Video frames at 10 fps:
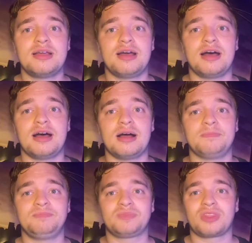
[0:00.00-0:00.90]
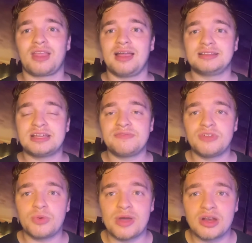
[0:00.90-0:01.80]

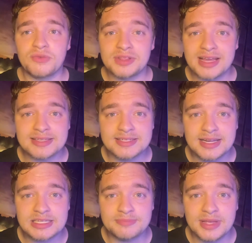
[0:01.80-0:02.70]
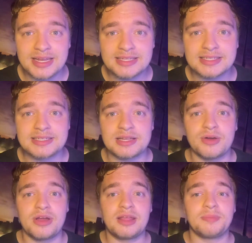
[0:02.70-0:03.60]
Definitely went over that 6 minutes,
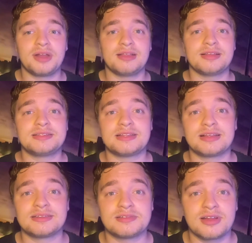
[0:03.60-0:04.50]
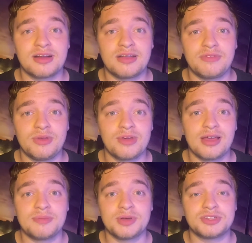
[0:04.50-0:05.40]
so anybody listening, sorry if you
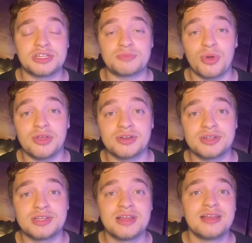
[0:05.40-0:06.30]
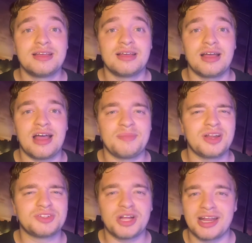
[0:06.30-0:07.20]
got a bunch of spoilers, but
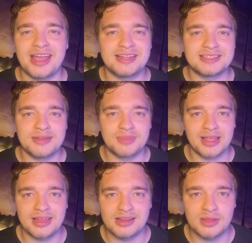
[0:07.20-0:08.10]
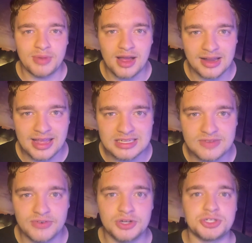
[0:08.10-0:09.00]
I'll try to edit something in the
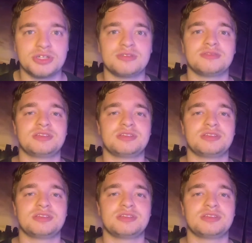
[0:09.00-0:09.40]
podcast version.